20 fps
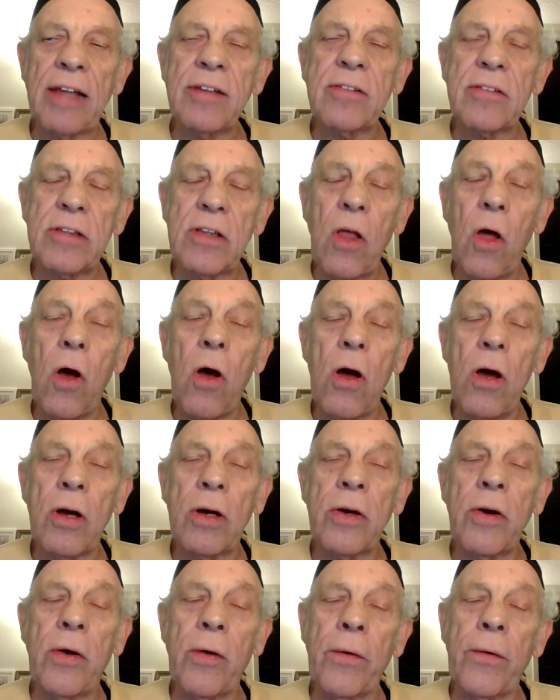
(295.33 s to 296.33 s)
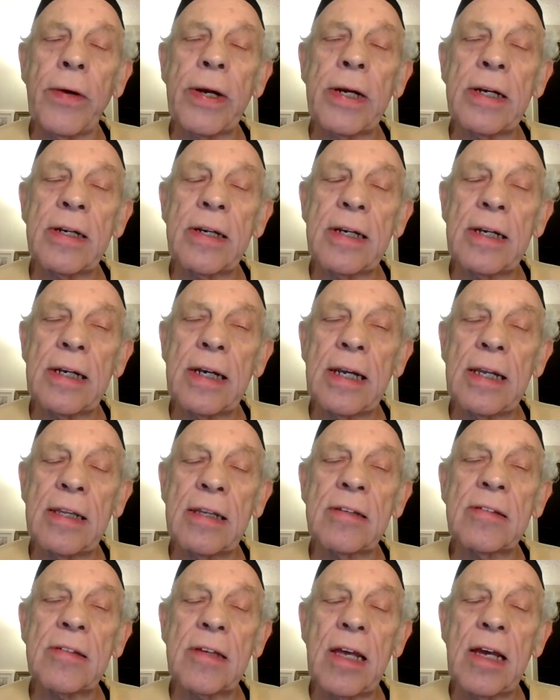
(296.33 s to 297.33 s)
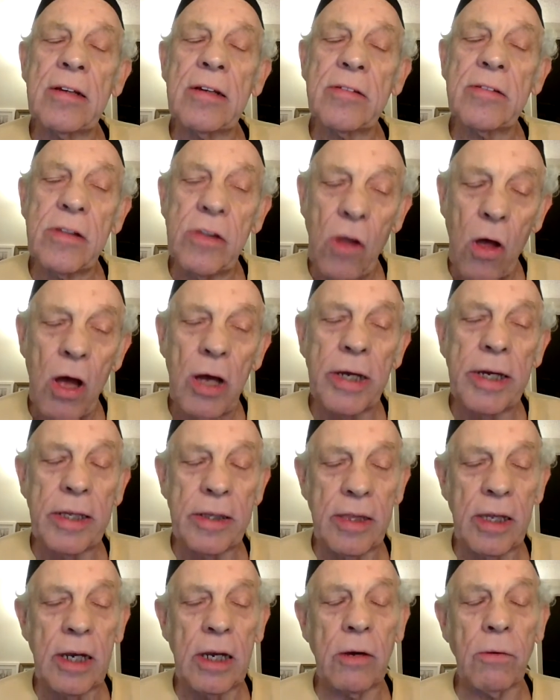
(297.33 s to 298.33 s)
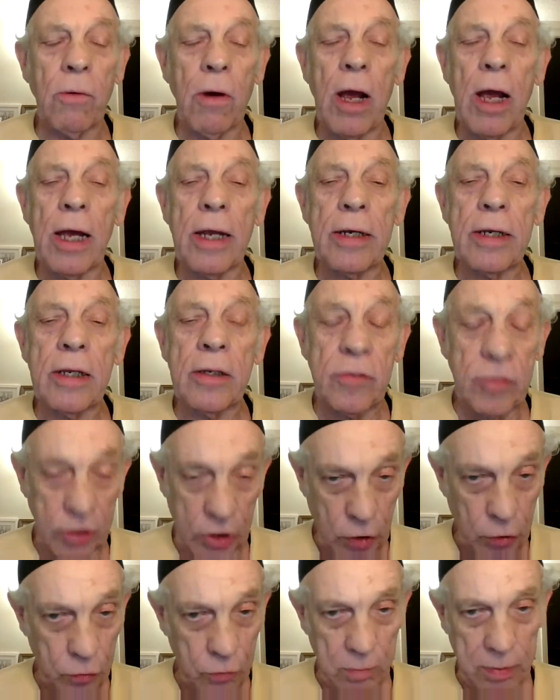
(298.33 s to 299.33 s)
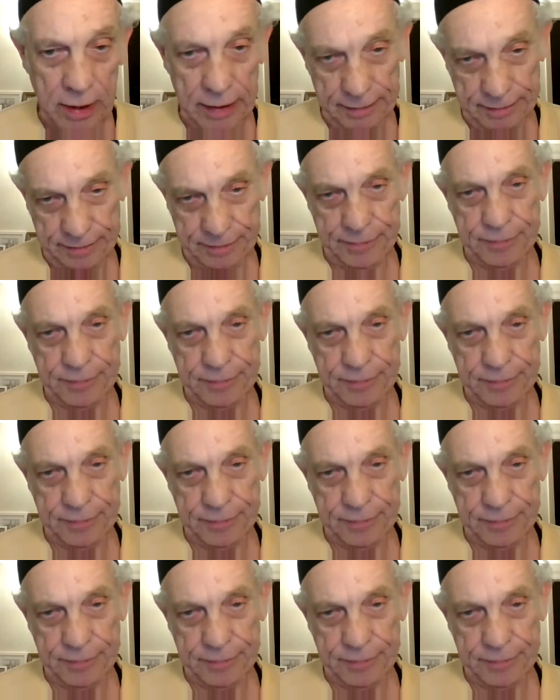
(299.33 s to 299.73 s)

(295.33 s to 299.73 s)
as long, or in this case longer than Iran, is Cuba.